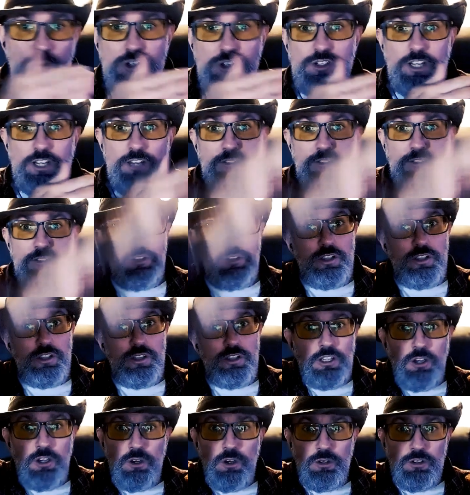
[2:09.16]
once you get through, you
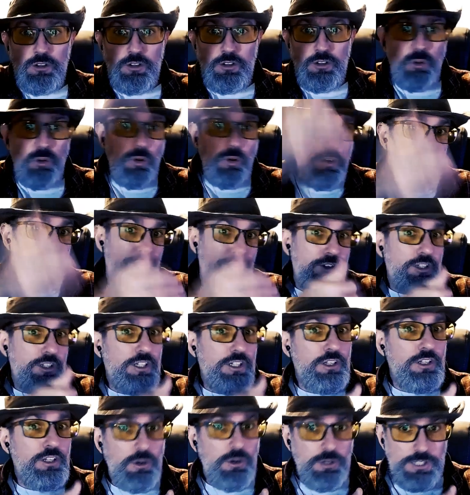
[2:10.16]
could go to the north or you
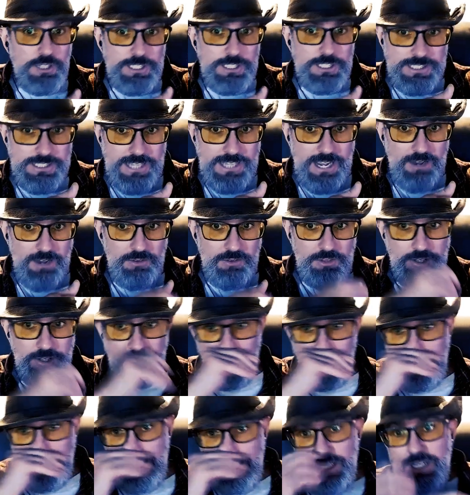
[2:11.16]
could go to the south.
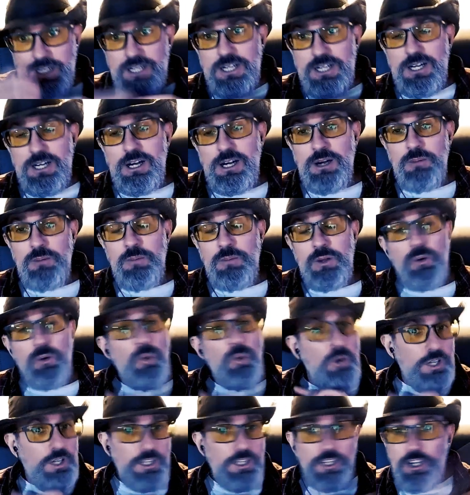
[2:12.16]

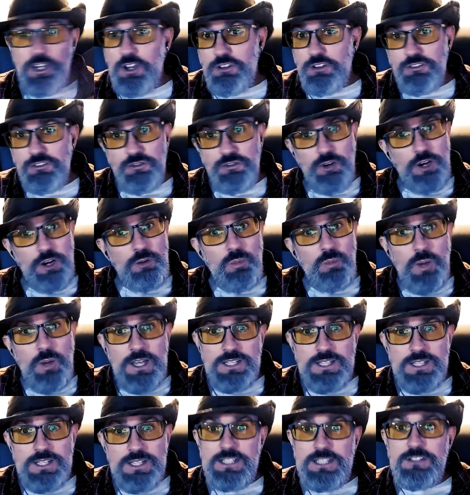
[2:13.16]
Or you could go straight
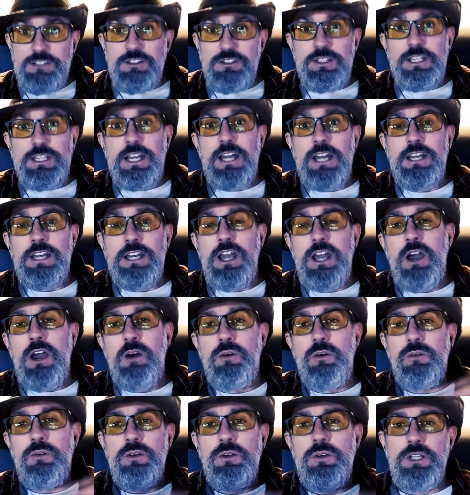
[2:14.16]
west into the
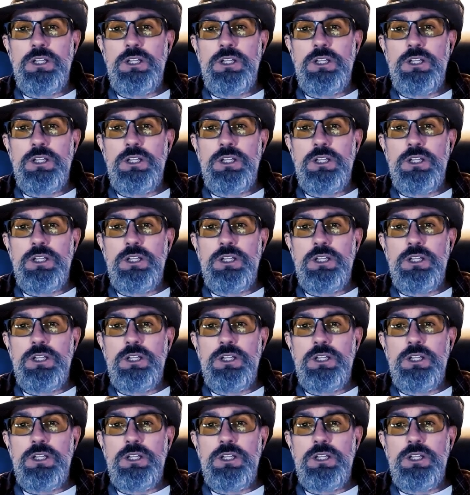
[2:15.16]
unknown.